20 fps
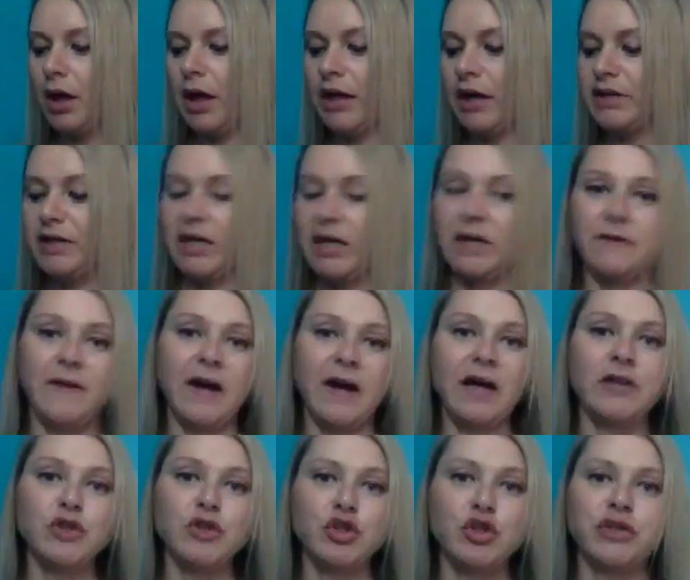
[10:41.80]
I take
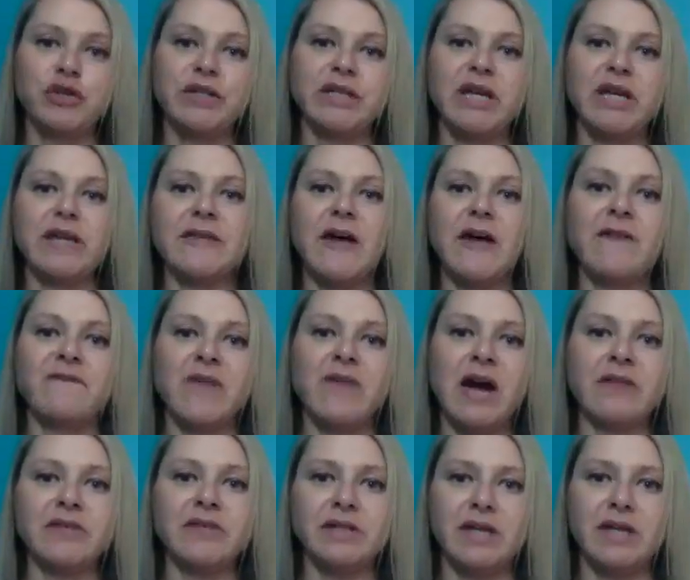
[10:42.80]
that, start to take that
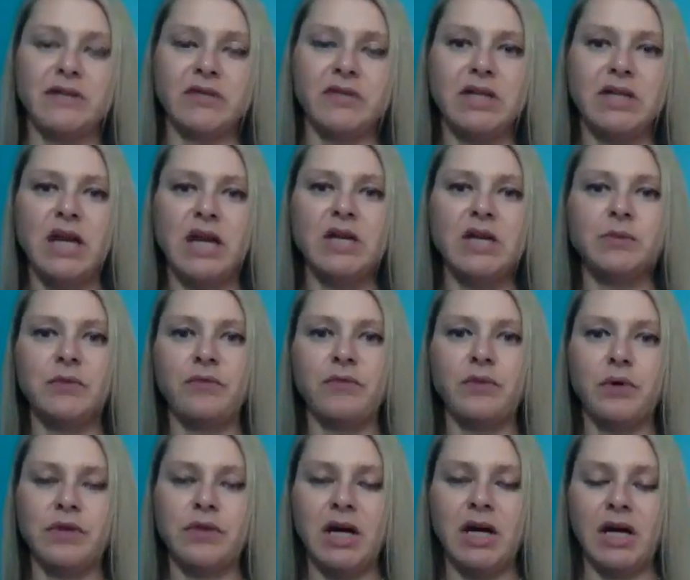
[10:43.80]
5 to 7 days
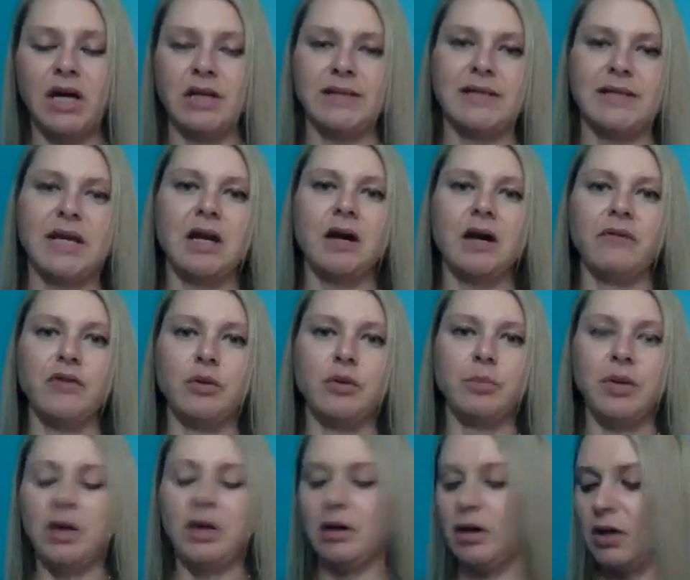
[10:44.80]
before the onset of your
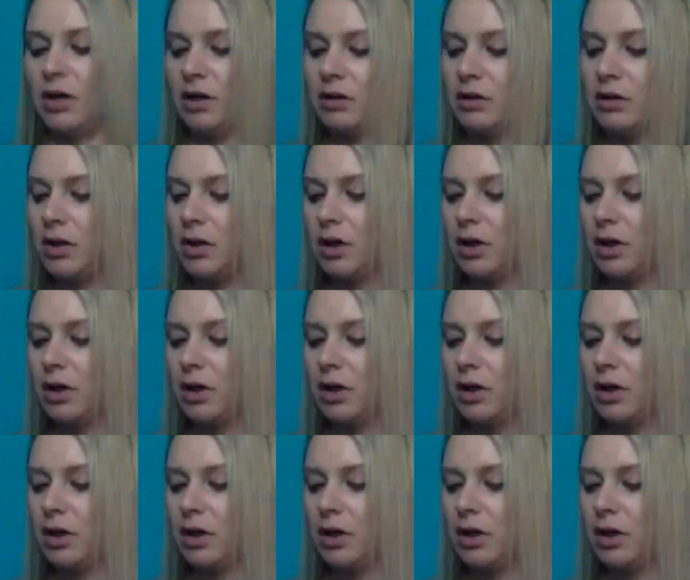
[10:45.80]
period,